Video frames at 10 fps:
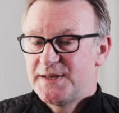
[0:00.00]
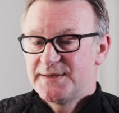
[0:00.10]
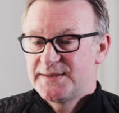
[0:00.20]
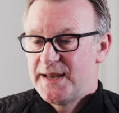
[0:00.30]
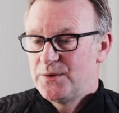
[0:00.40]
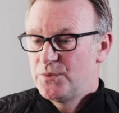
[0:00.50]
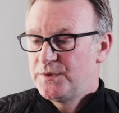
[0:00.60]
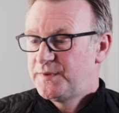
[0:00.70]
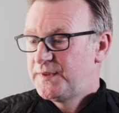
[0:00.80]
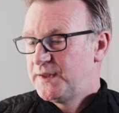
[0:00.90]
since then
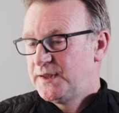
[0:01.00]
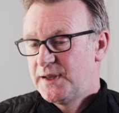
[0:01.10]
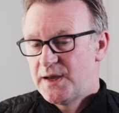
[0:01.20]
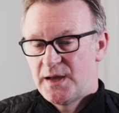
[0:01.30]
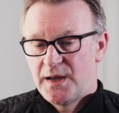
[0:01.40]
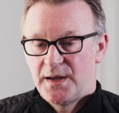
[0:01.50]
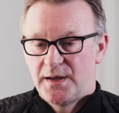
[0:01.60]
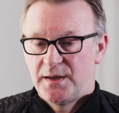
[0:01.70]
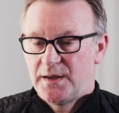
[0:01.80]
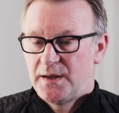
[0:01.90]
with
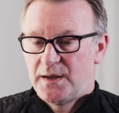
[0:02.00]
the